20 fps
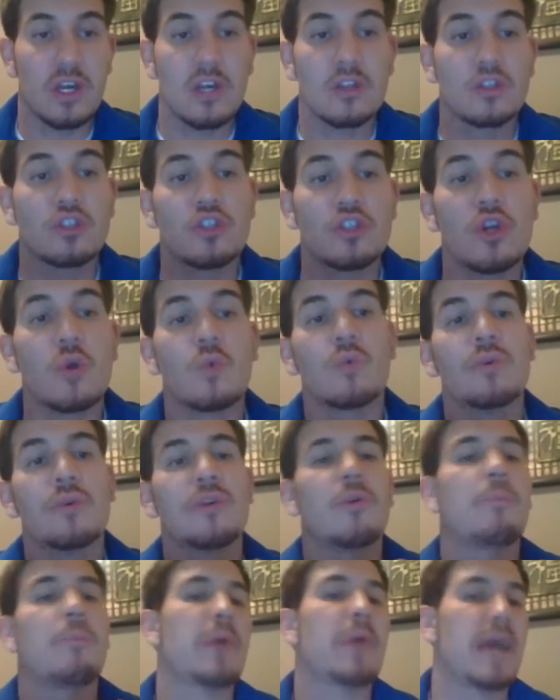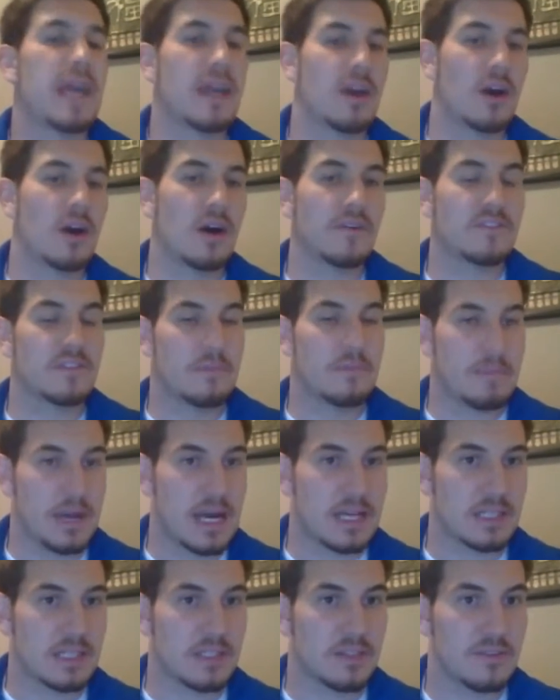There's no real payoff to
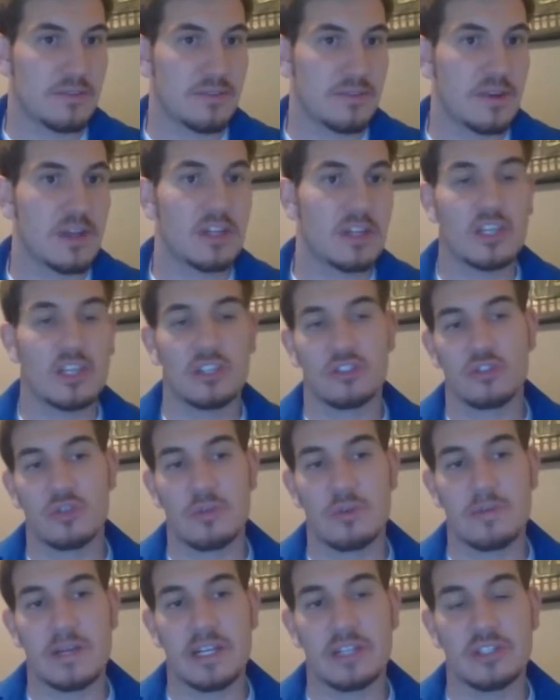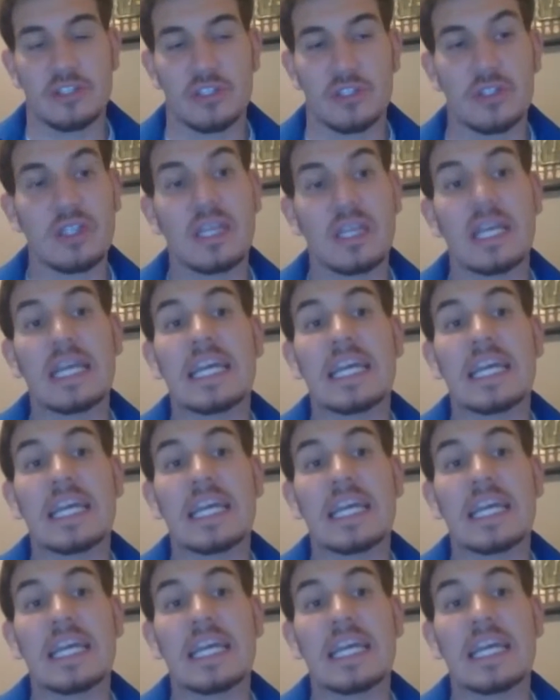passive non-discrimination.